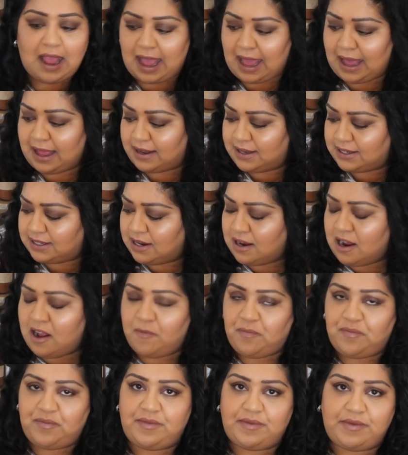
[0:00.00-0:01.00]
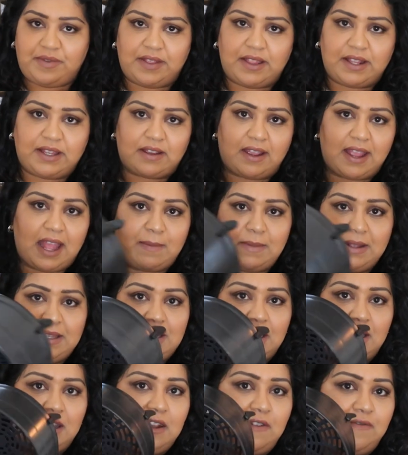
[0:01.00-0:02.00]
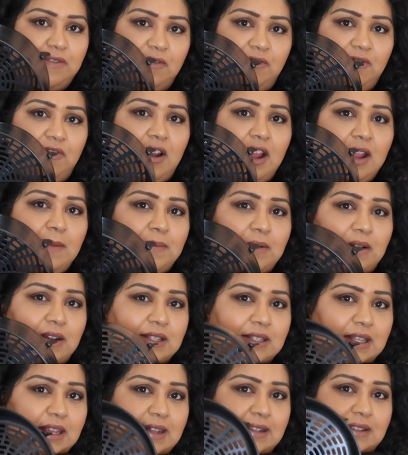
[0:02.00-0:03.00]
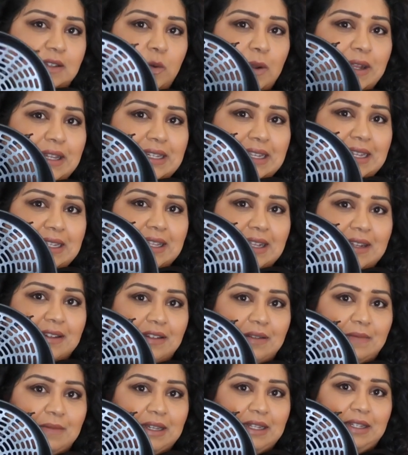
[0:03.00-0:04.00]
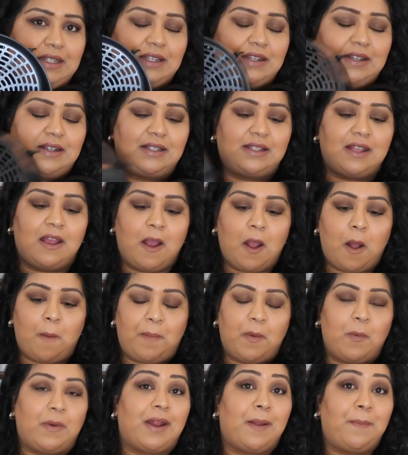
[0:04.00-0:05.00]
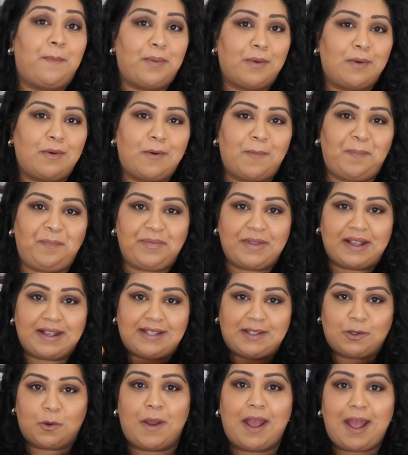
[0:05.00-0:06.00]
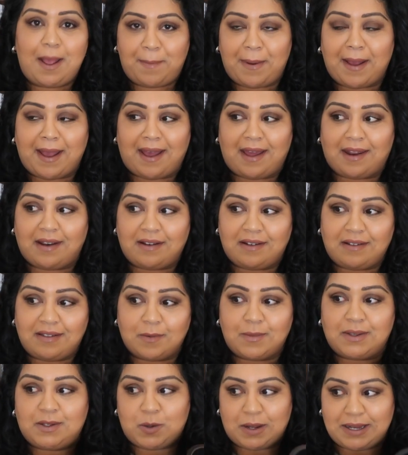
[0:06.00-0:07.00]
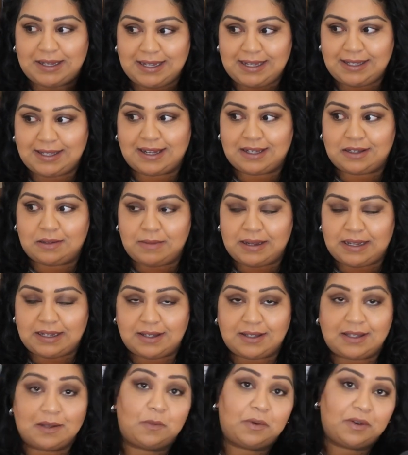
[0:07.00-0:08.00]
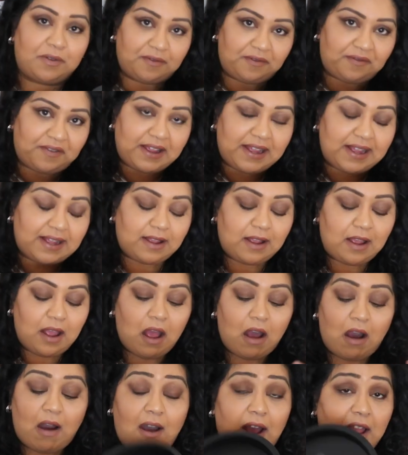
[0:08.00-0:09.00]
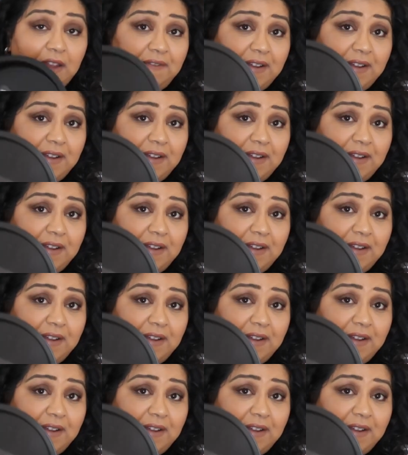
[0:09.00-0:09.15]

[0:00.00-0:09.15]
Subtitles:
and the diameter of the frying basket is 20 centimeters, but when I bought a square pan that was 20 centimeters, it wouldn't fit. I